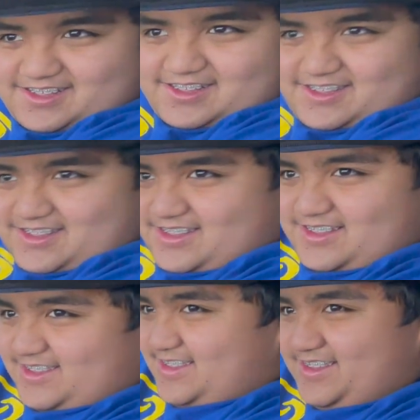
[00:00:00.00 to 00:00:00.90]

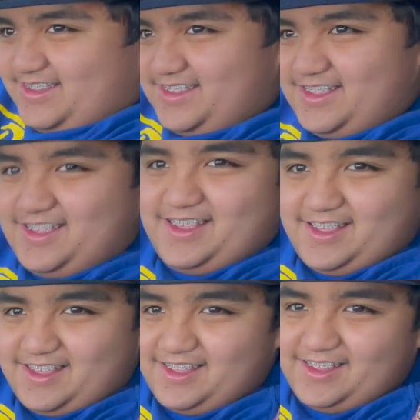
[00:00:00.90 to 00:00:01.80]
He's done!
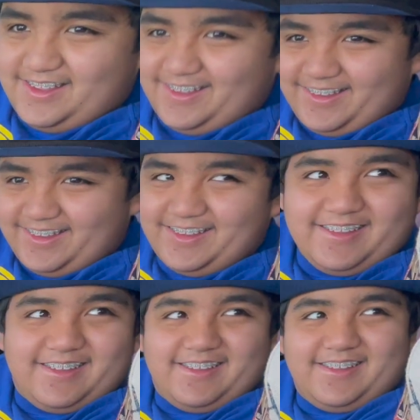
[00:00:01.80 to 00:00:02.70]

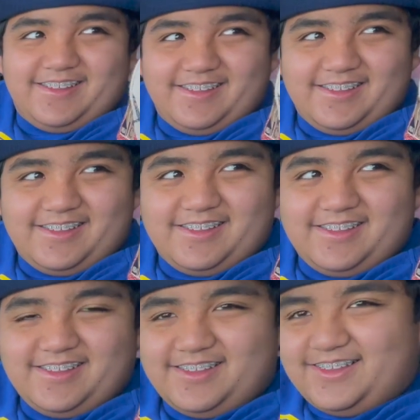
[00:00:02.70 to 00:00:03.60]
and he got
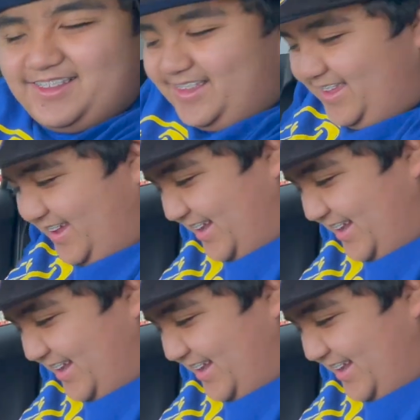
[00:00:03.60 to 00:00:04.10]
everything.